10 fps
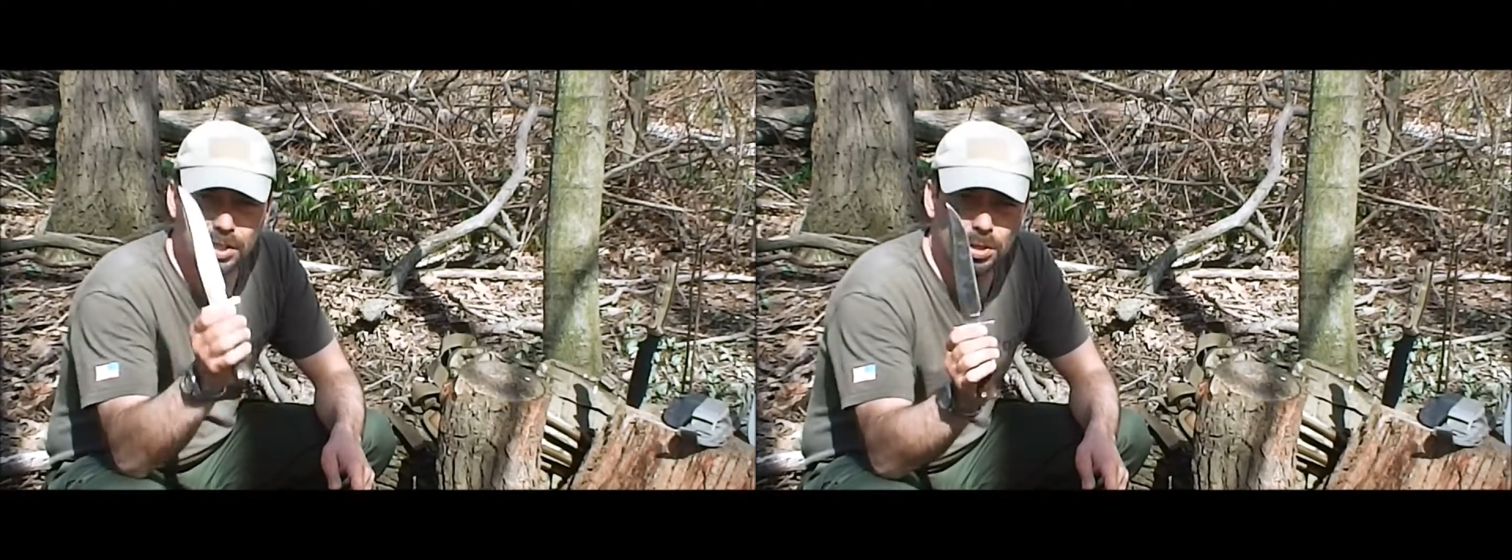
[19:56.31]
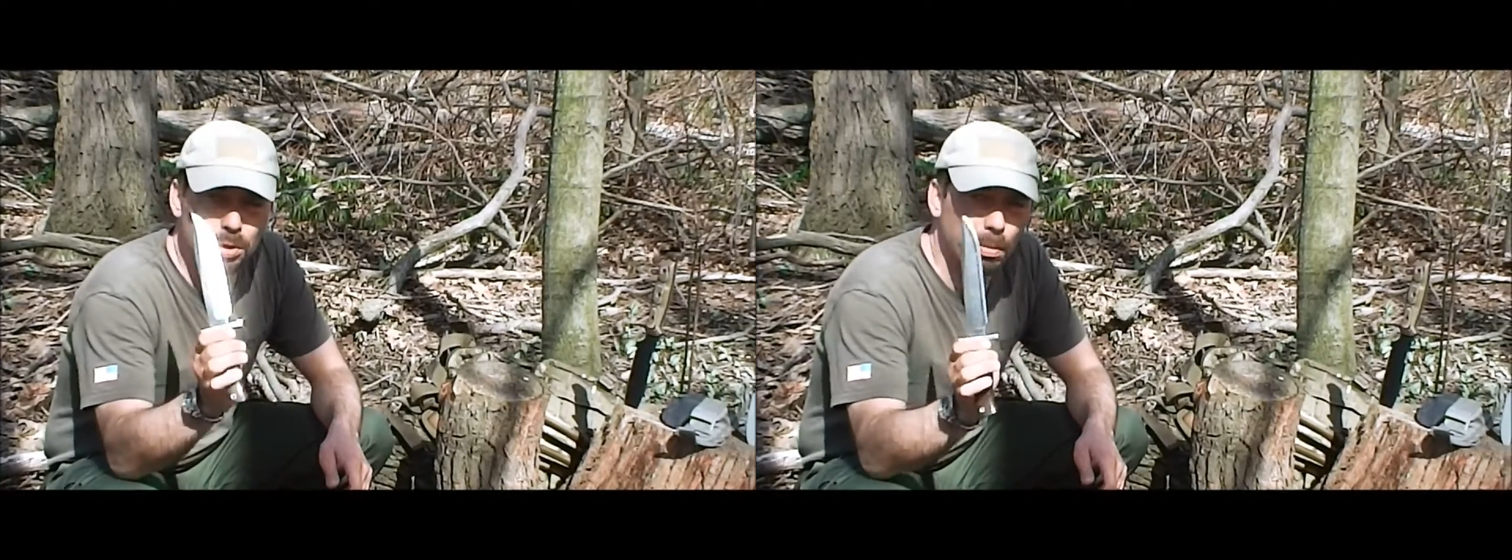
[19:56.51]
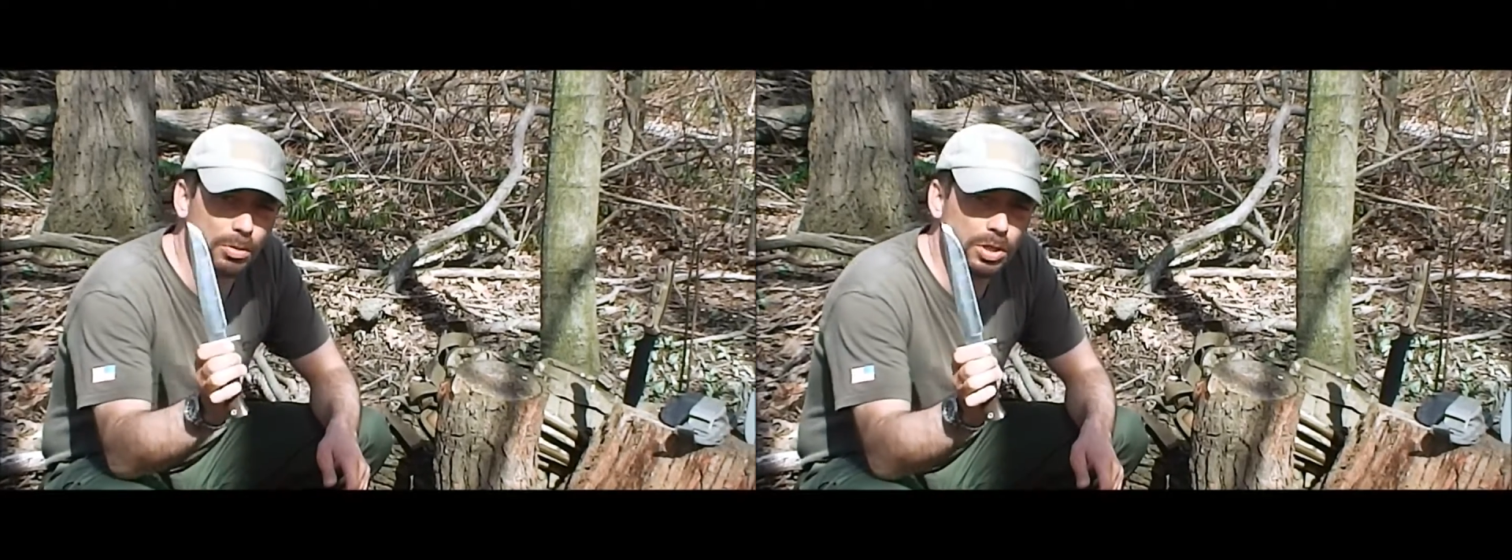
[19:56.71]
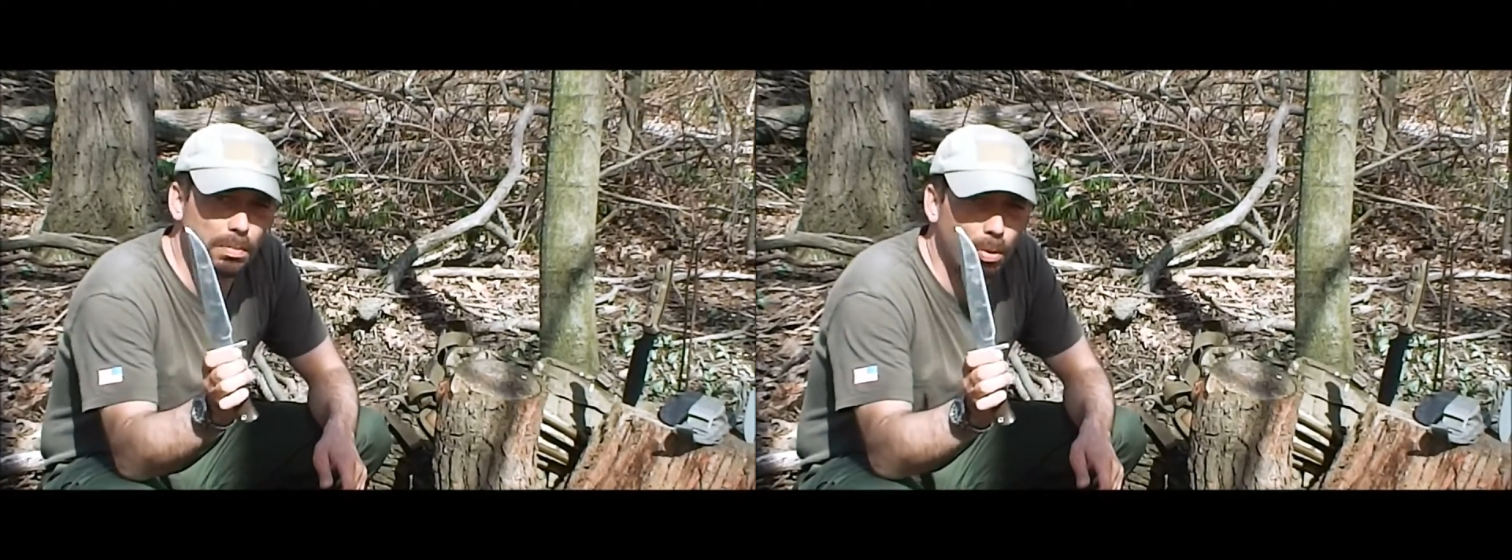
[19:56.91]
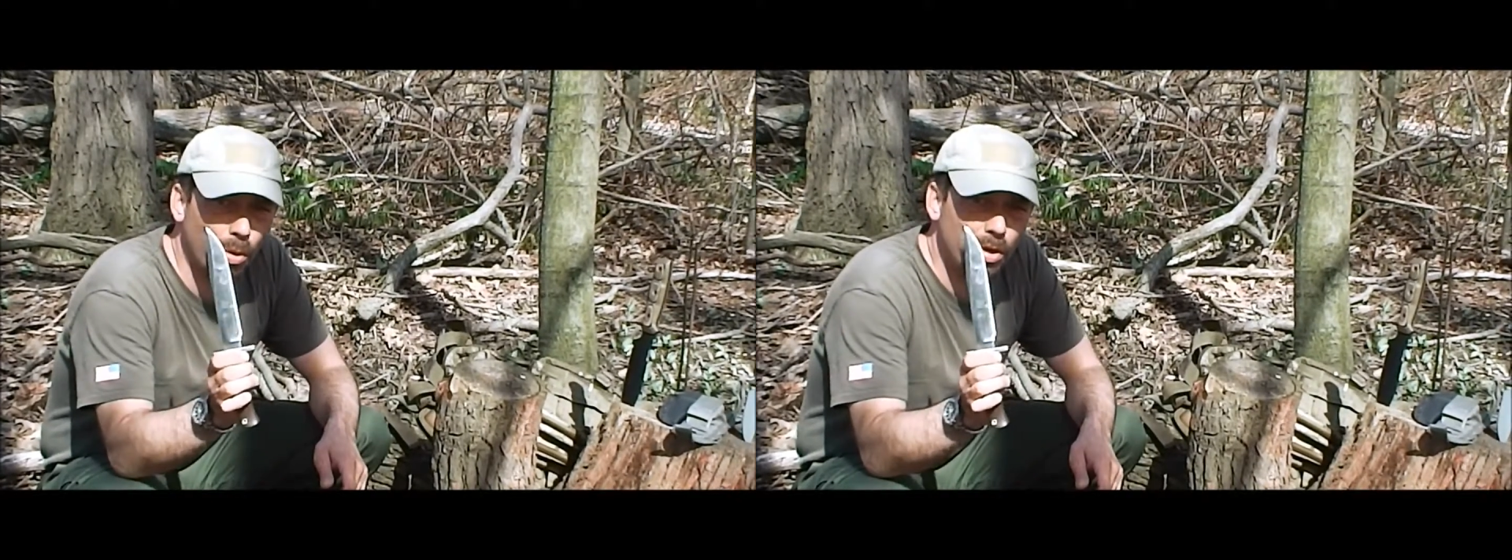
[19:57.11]
this is your
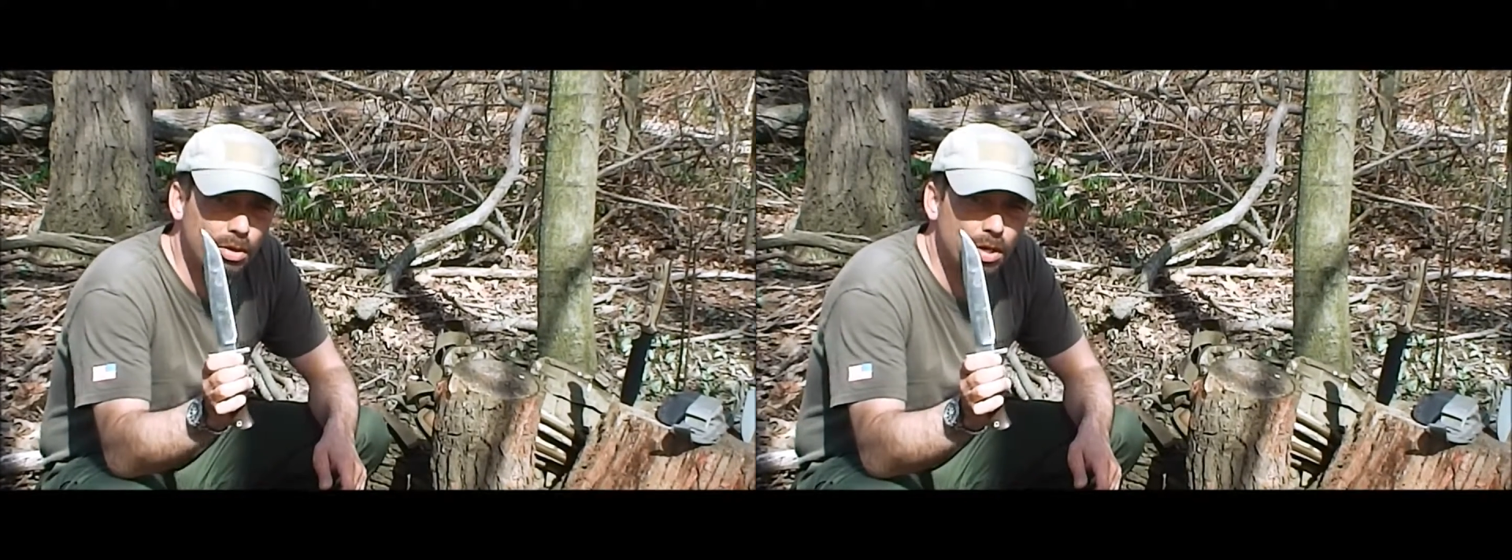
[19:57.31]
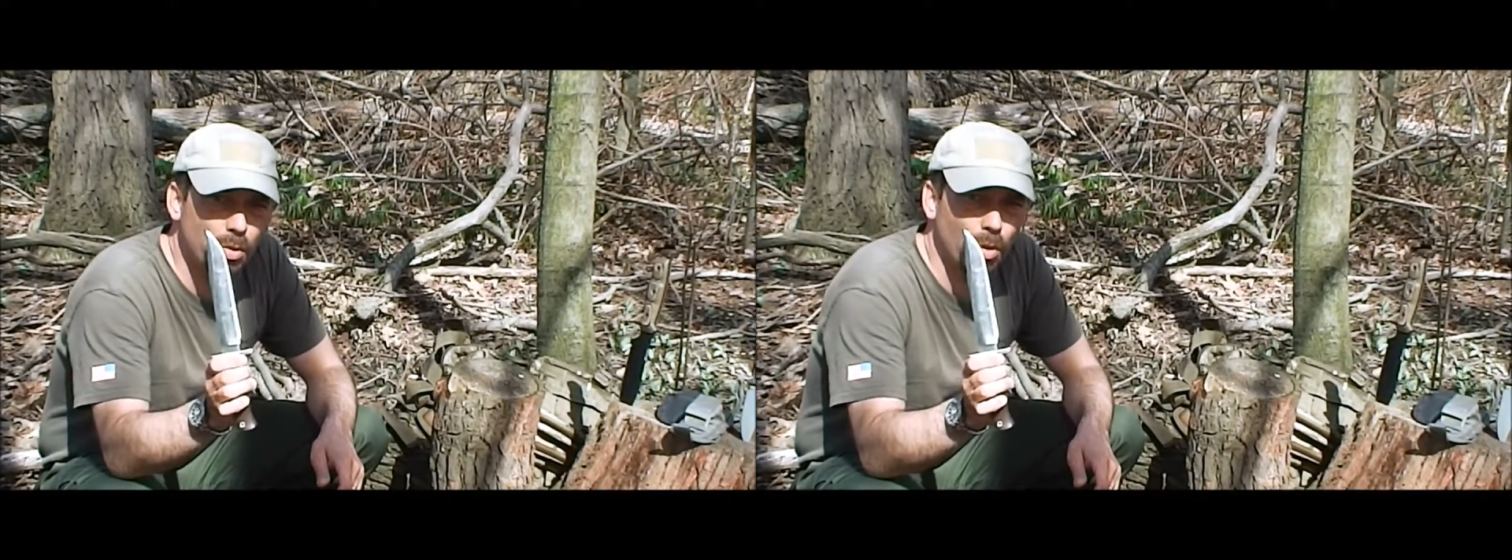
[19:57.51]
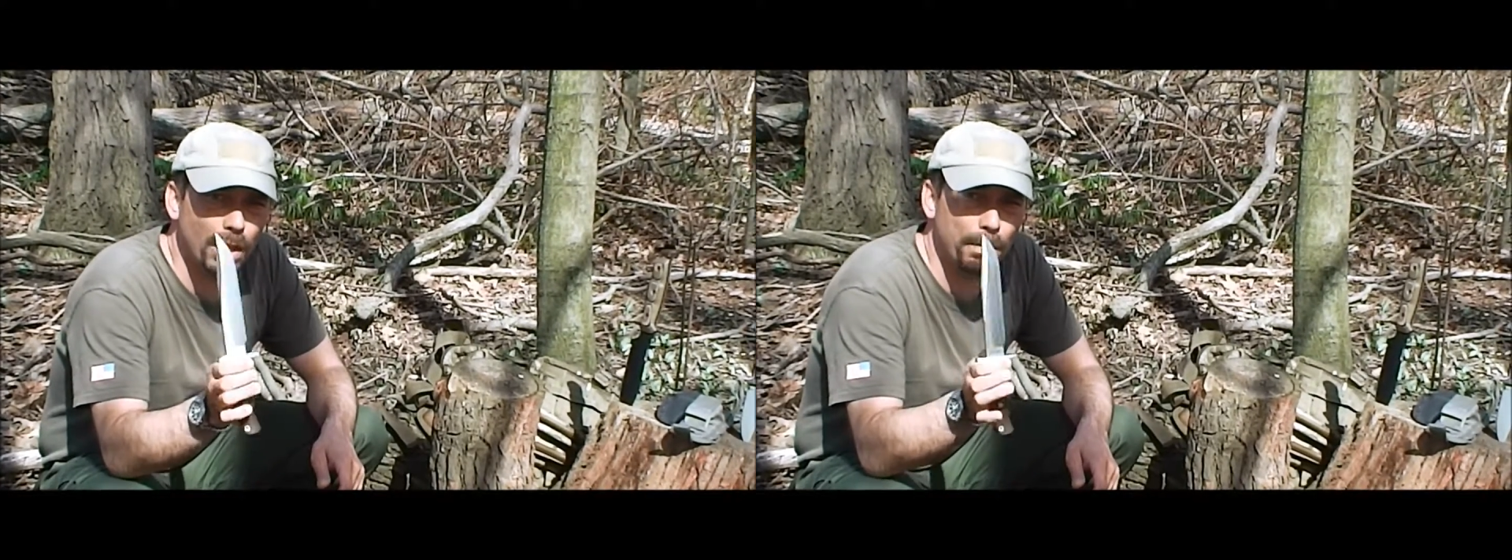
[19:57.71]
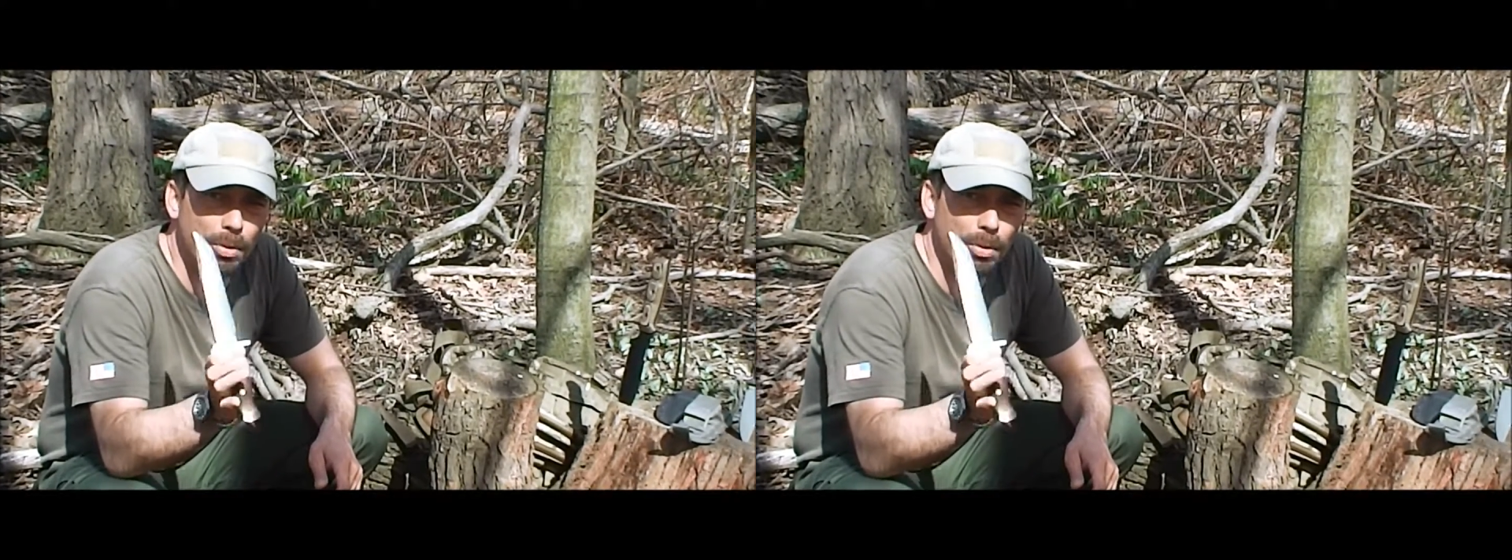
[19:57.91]
most important tool,